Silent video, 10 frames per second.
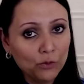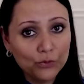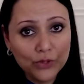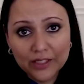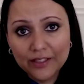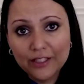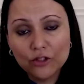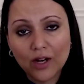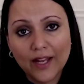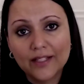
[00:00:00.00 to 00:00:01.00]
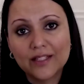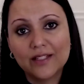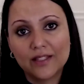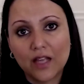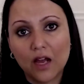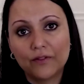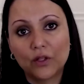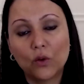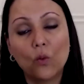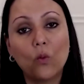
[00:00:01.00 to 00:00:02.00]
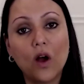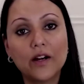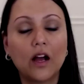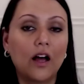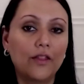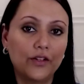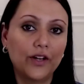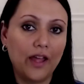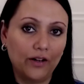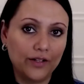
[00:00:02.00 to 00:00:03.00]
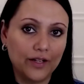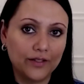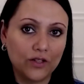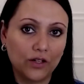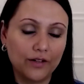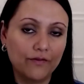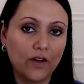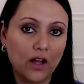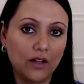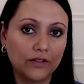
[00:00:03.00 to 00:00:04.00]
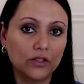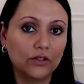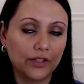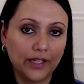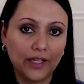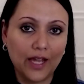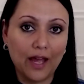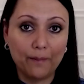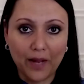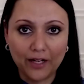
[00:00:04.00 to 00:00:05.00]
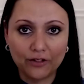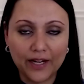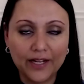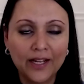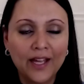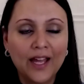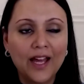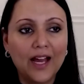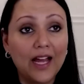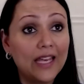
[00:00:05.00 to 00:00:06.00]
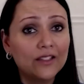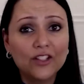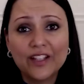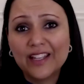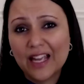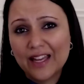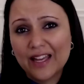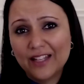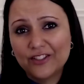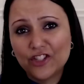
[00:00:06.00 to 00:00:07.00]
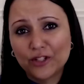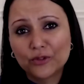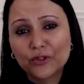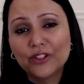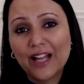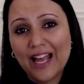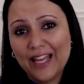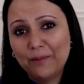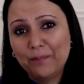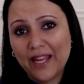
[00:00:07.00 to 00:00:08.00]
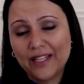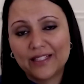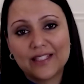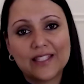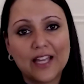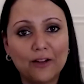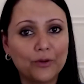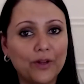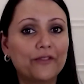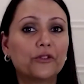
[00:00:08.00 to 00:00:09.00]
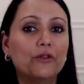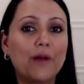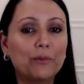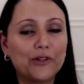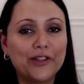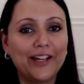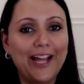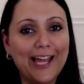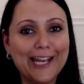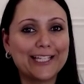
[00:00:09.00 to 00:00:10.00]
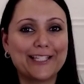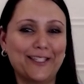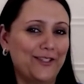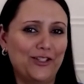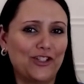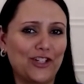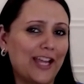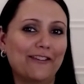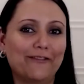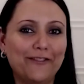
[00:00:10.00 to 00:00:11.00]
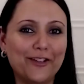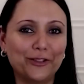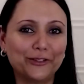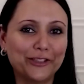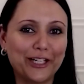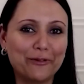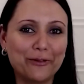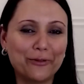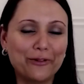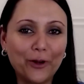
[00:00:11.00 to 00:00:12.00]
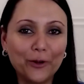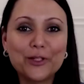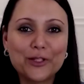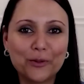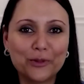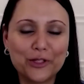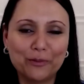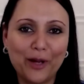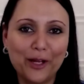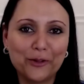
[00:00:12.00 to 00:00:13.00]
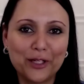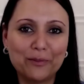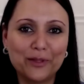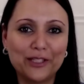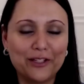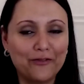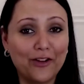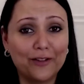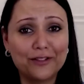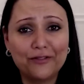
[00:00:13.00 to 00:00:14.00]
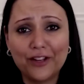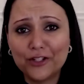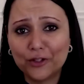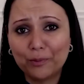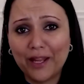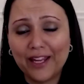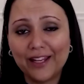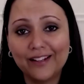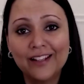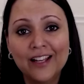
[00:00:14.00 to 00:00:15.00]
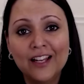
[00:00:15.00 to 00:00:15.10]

really trying to discover what other areas are involved looking at migraine and looking at, at general head pain itself. We have to remember that headache is this giant field, right? We, we focus so much on migraine, but it involves facial pain,